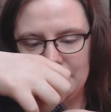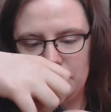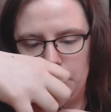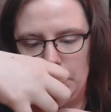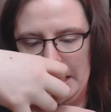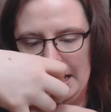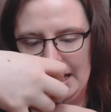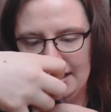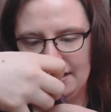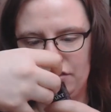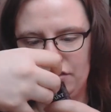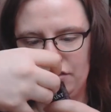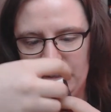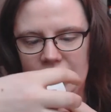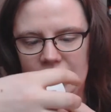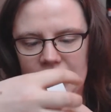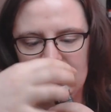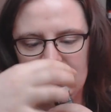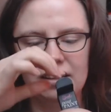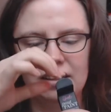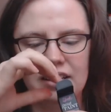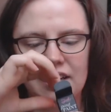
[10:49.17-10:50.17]
nice
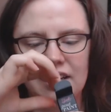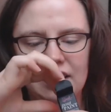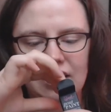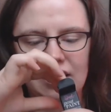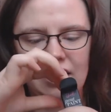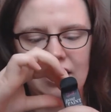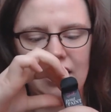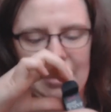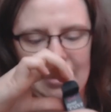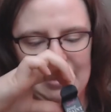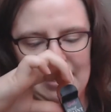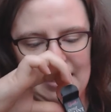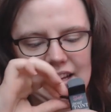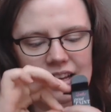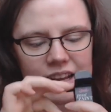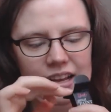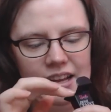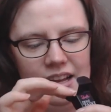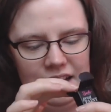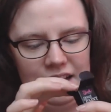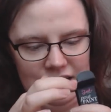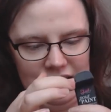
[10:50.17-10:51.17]
packaging.
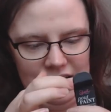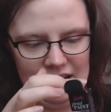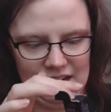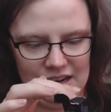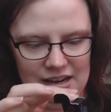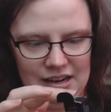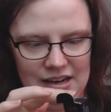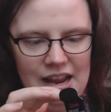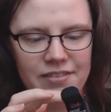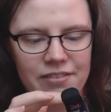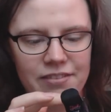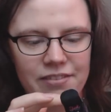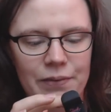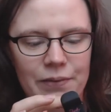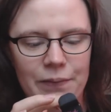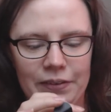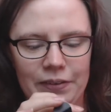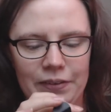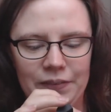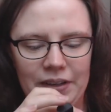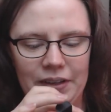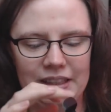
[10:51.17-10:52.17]

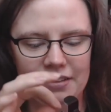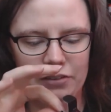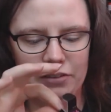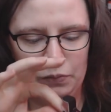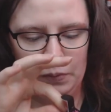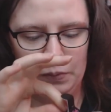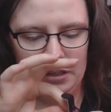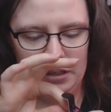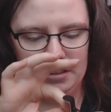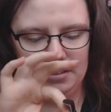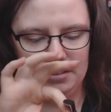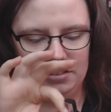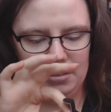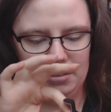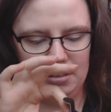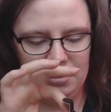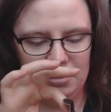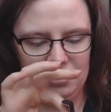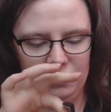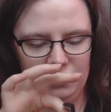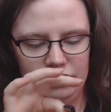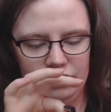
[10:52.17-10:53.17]
Everyone by this point has
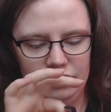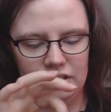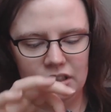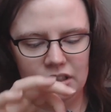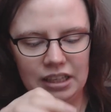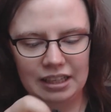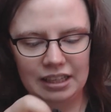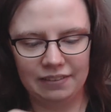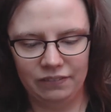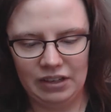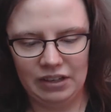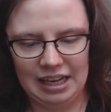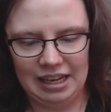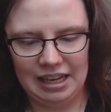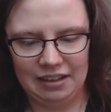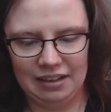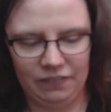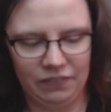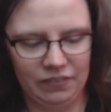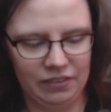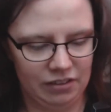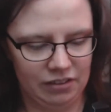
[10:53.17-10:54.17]
heard of Sleek
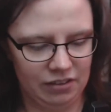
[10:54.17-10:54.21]
Makeup.